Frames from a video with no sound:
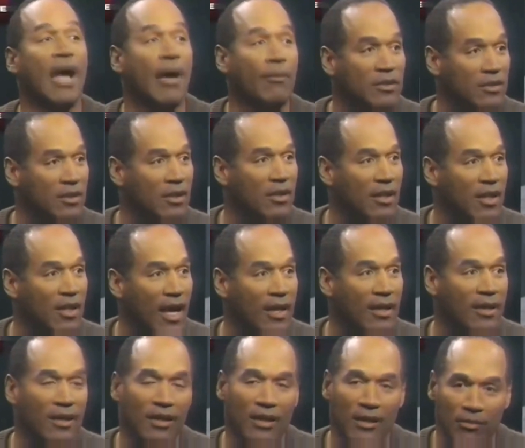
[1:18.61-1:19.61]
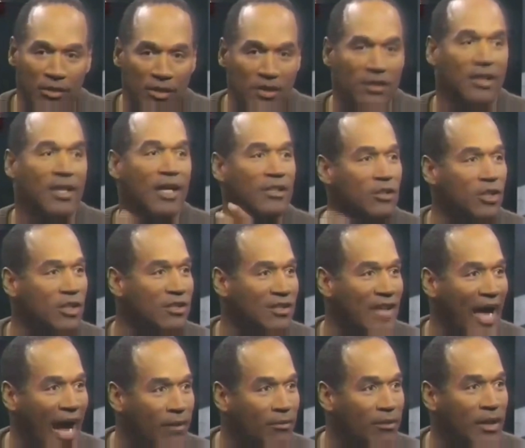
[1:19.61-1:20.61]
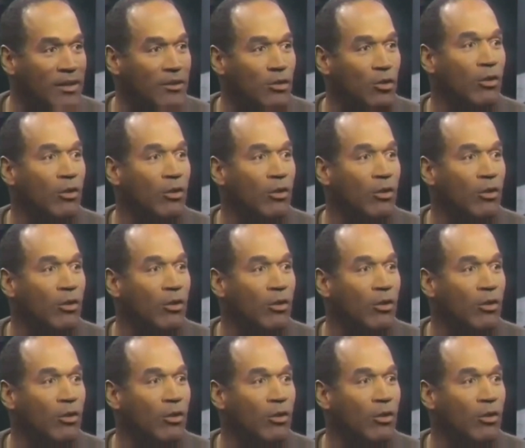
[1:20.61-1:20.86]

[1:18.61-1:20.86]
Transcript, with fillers: digging into this case, and you'll be shocked to